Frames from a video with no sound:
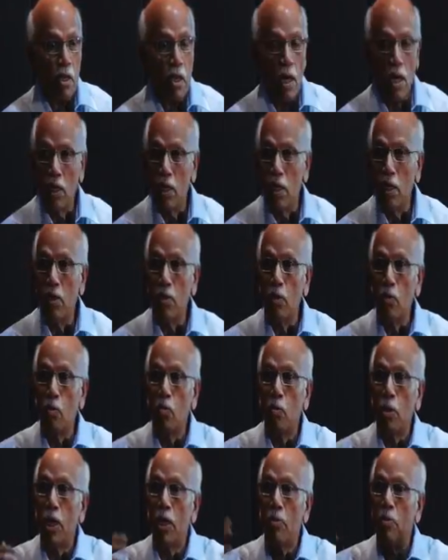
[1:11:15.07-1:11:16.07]
And he
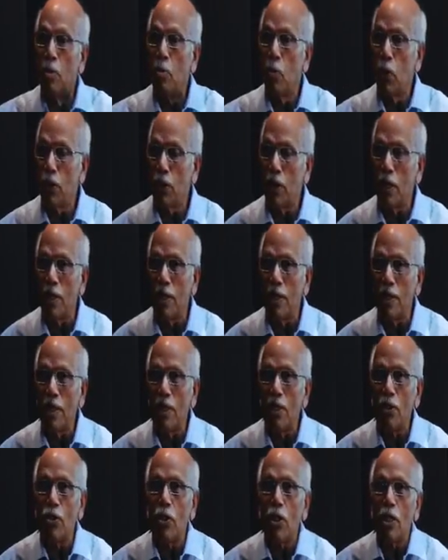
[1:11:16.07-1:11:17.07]
became emotional.
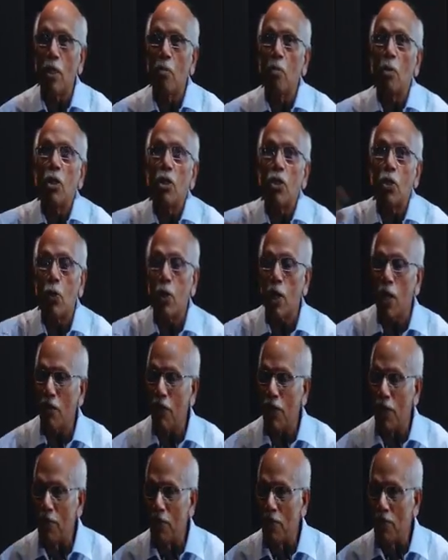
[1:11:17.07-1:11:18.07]
Children burst out
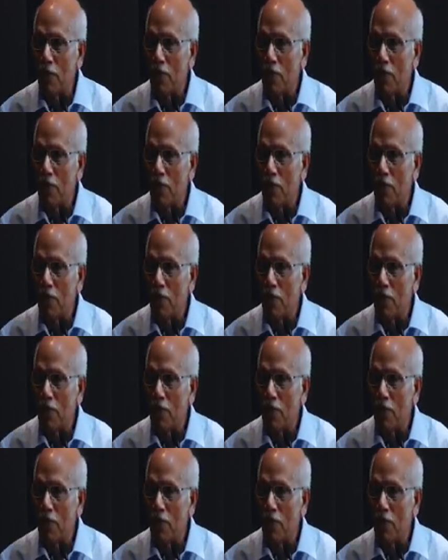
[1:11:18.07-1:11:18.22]
laughing.